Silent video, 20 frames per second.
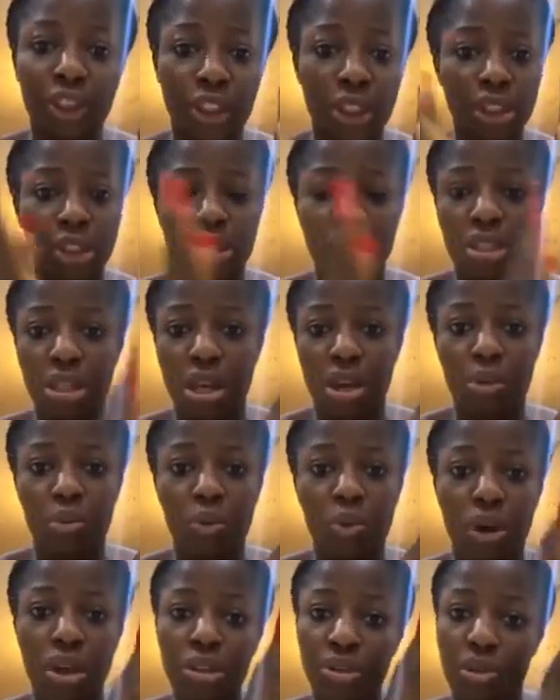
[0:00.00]
just
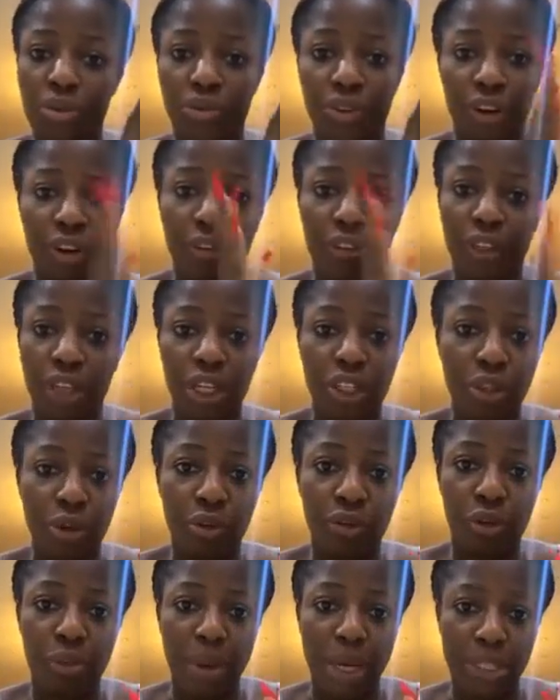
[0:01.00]
worked on
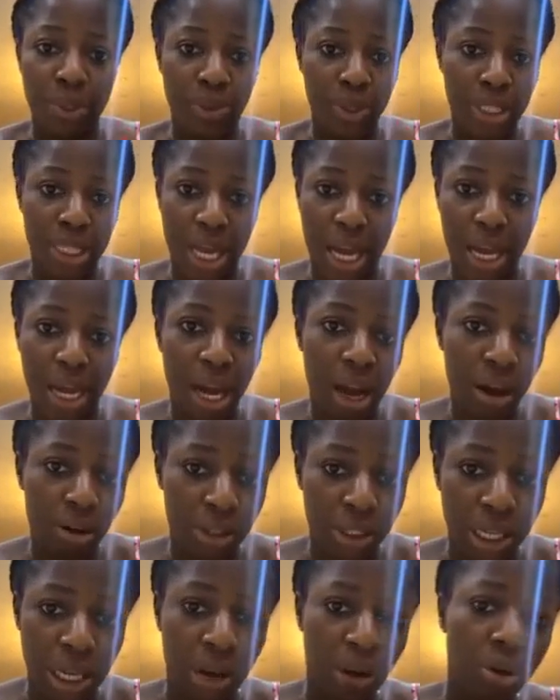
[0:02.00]
verification for my Twitter
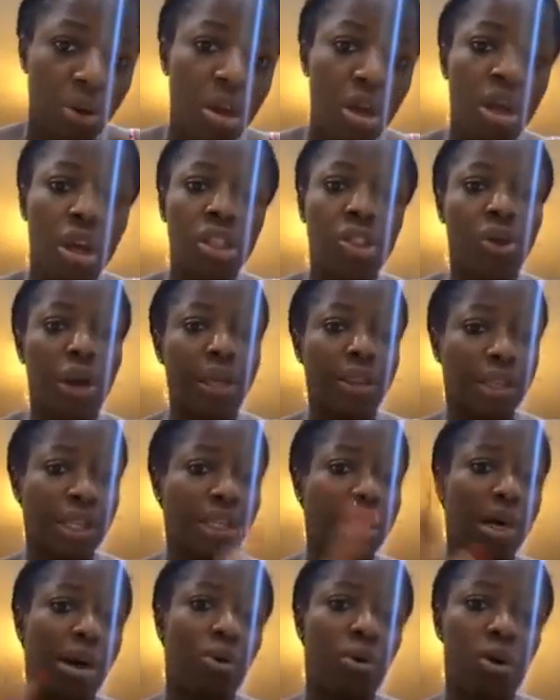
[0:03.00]
account now, so I
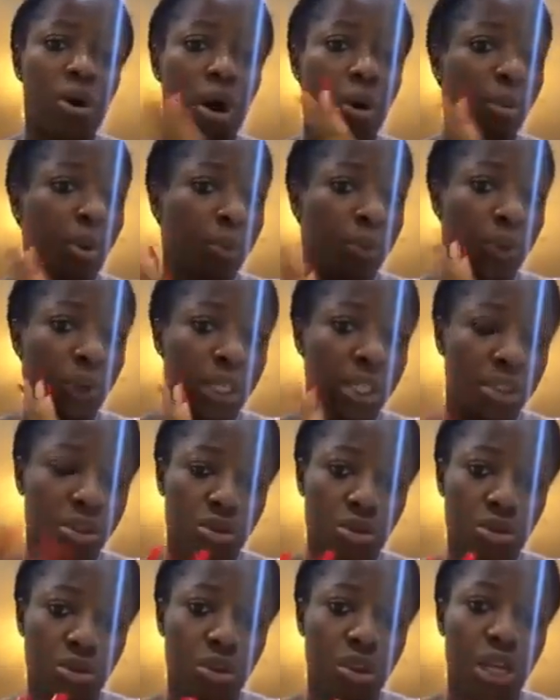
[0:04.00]
think that will come up really
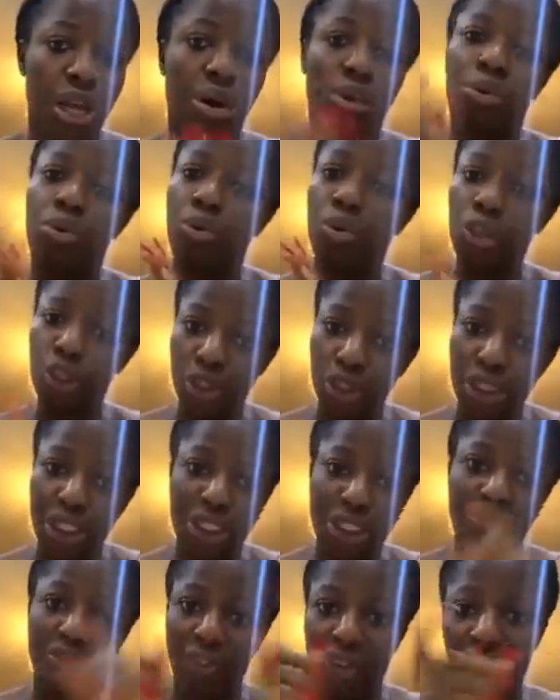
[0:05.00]
soon, so that once you
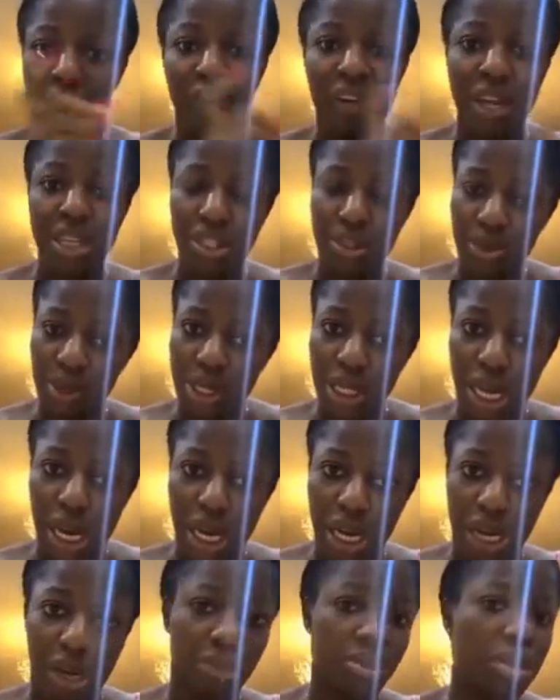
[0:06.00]
see the verified Twitter
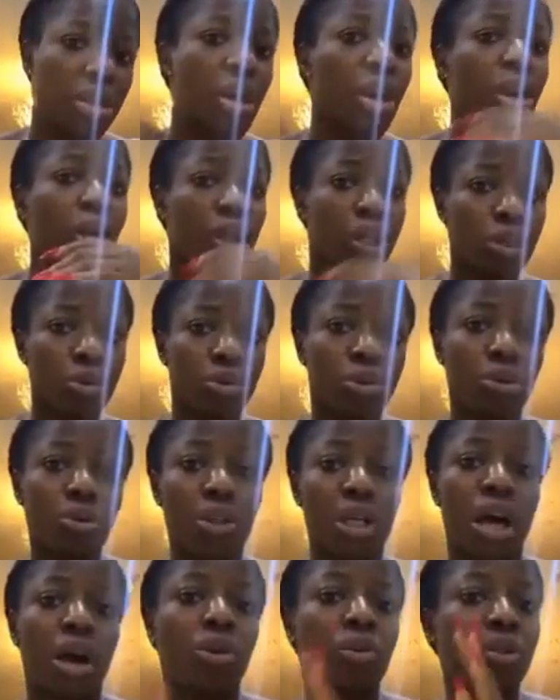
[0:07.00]
account, you
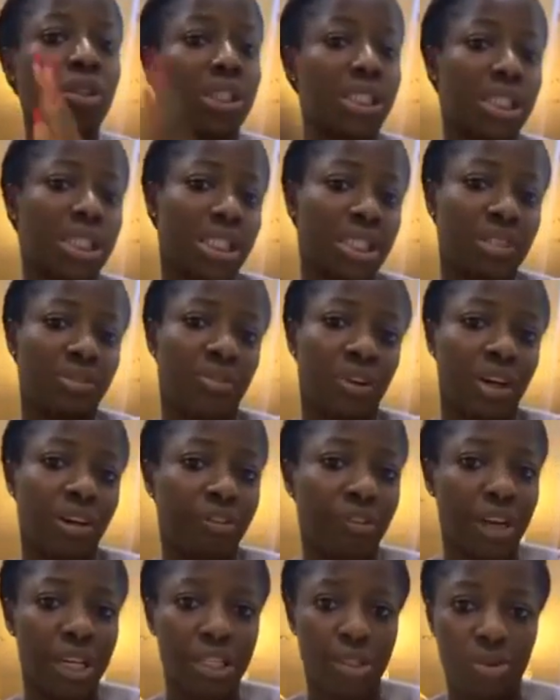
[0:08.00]
know that, oh, this is the
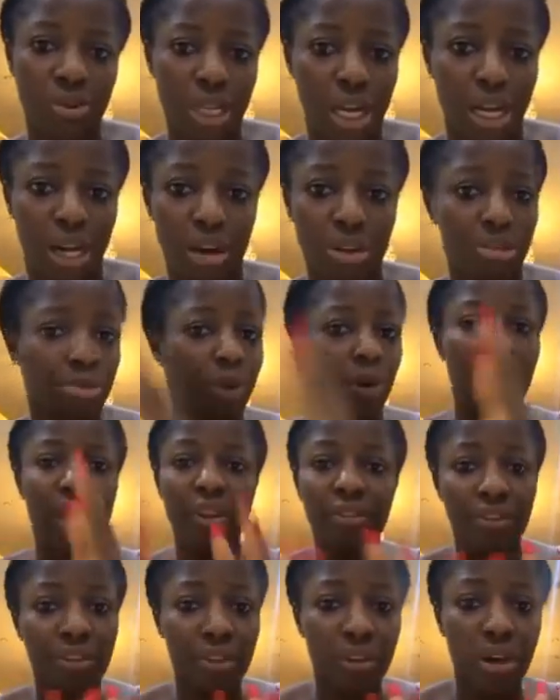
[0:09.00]
verified Twitter account.
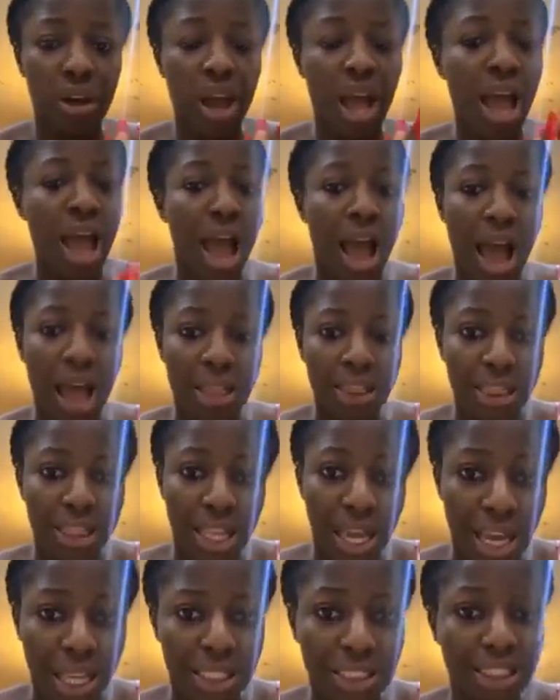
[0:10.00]
But even
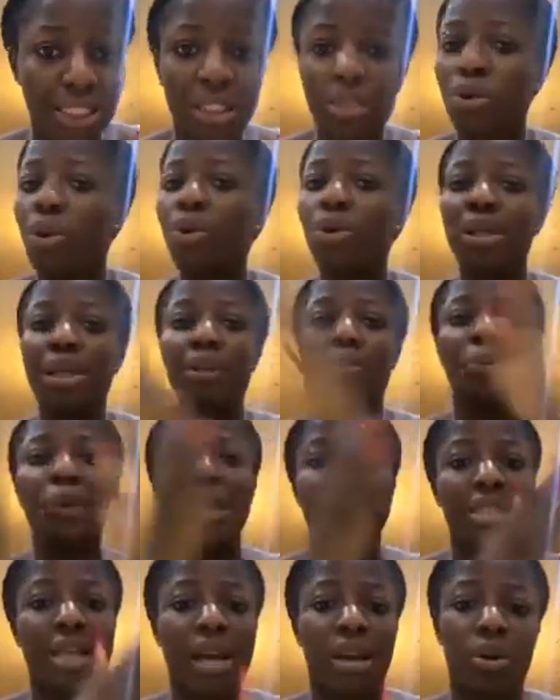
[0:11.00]
at that, the only
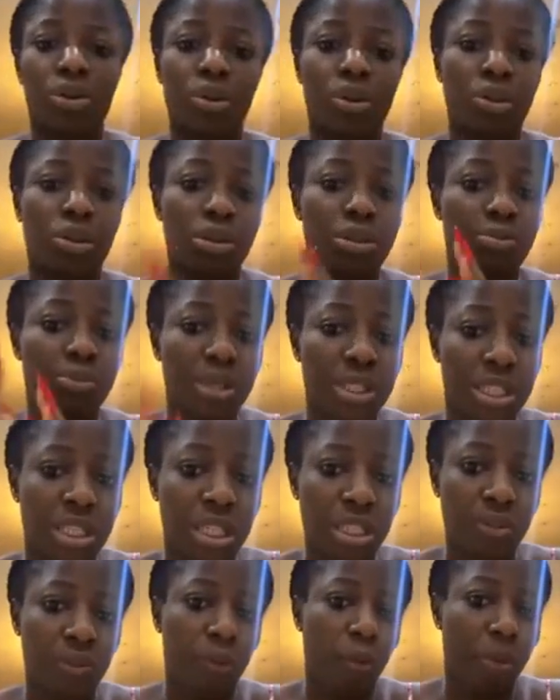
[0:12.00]
place I conduct
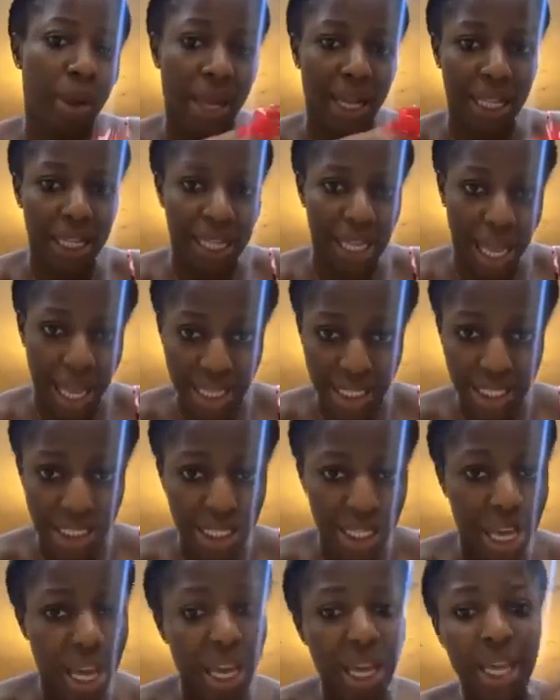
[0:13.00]
business for my
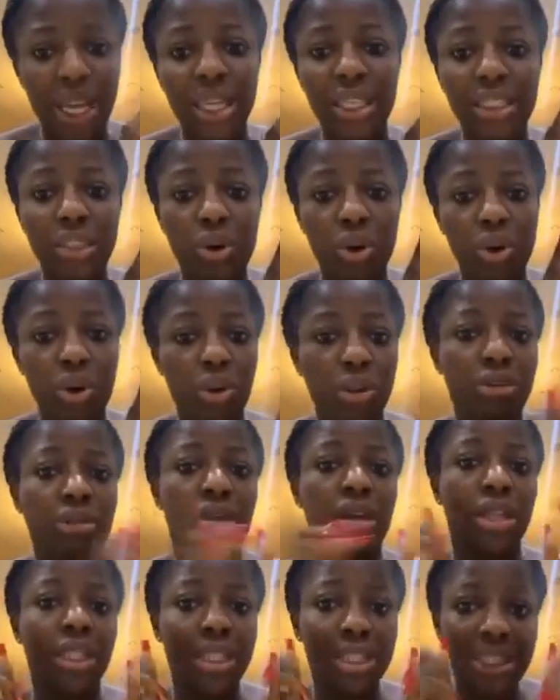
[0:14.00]
class is
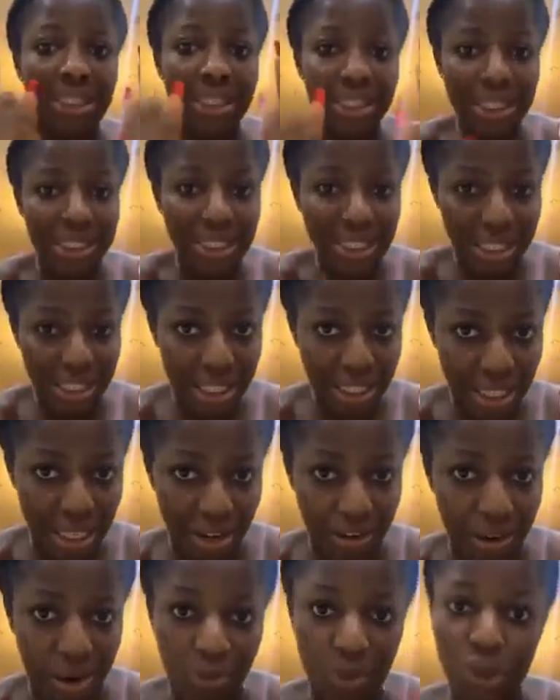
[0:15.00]
on this
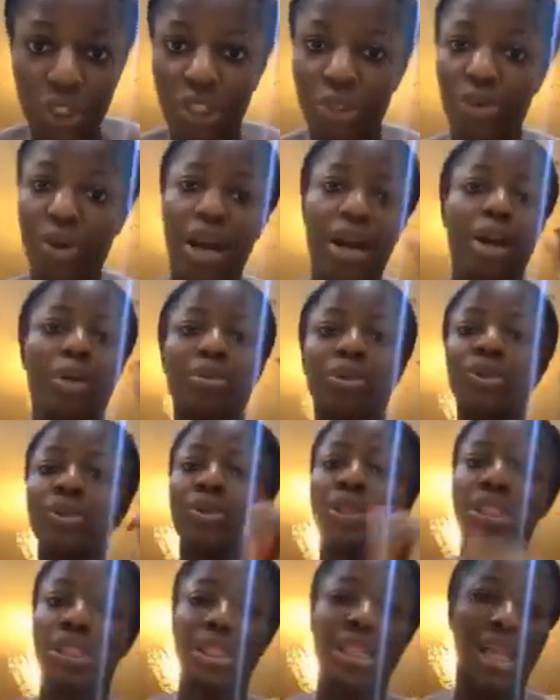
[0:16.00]
Instagram, which is why I'm
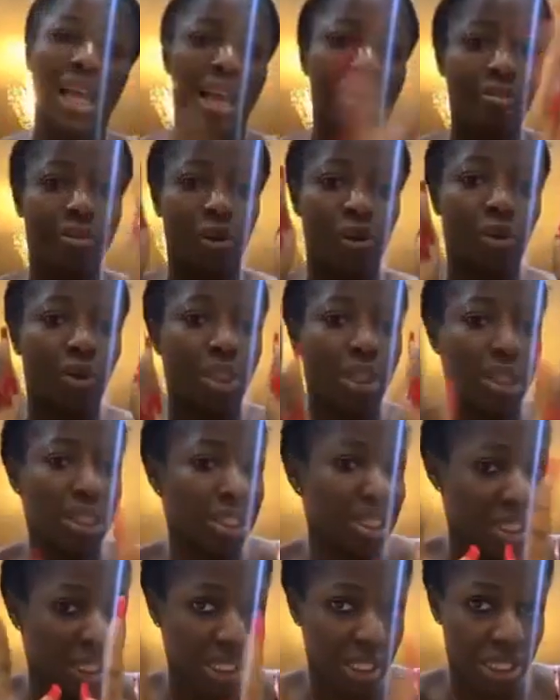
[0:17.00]
doing the live on
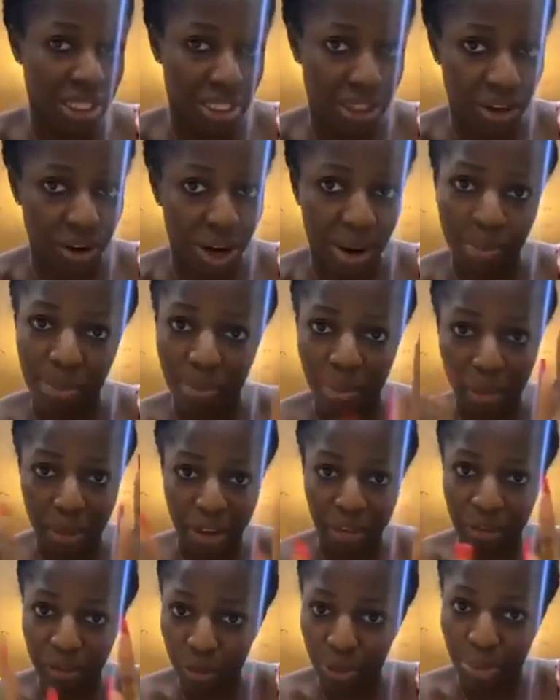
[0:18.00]
this Instagram,
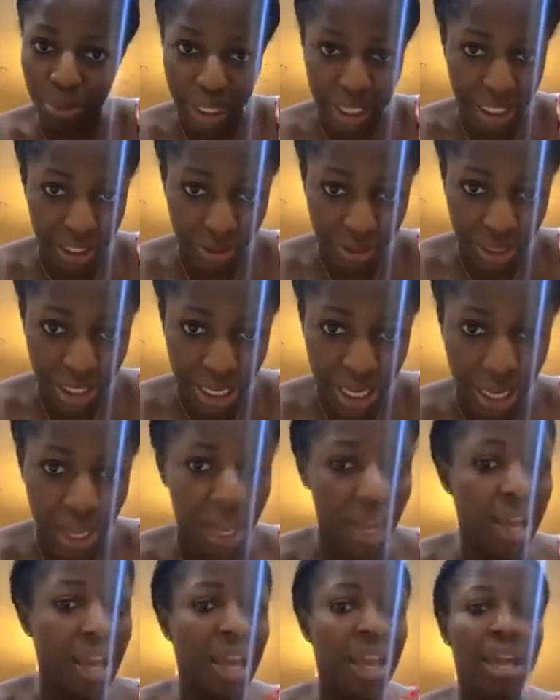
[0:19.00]
My Food by
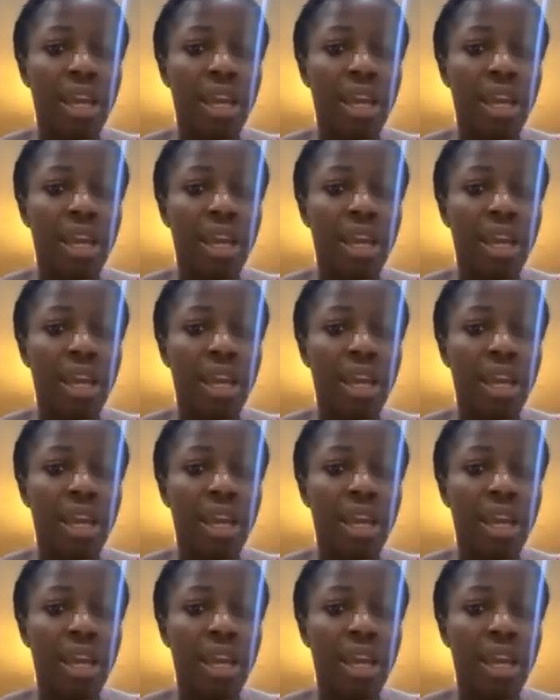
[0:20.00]
Hilda.